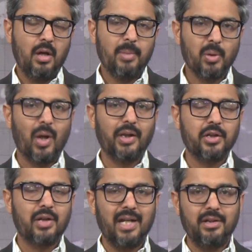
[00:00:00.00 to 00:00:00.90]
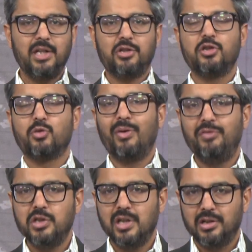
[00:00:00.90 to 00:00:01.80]
Meanwhile, the United Nations
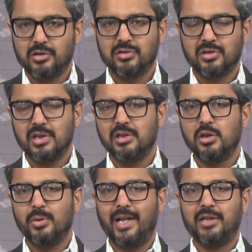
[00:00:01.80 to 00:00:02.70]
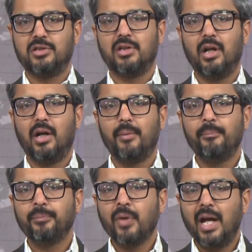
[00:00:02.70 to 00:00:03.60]
Refugee Agency, the UNHCR,
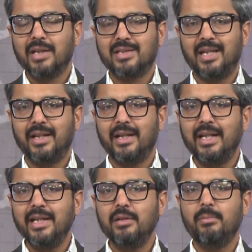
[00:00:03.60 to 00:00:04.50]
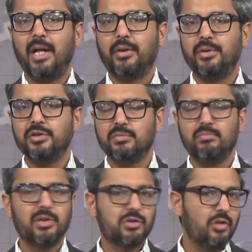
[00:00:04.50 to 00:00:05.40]
has said that illegal migrants
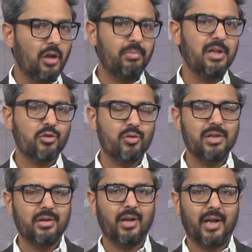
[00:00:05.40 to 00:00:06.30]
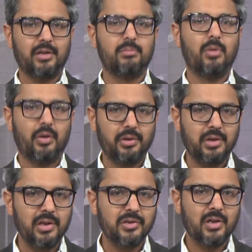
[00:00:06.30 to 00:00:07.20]
must not be treated like
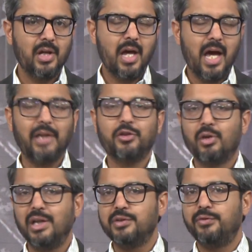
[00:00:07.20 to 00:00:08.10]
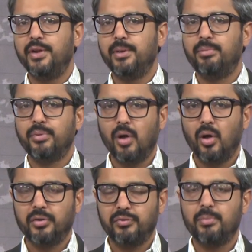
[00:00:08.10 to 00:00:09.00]
commodities and transferred
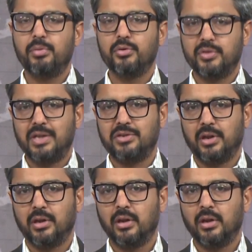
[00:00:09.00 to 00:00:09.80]
abroad for processing.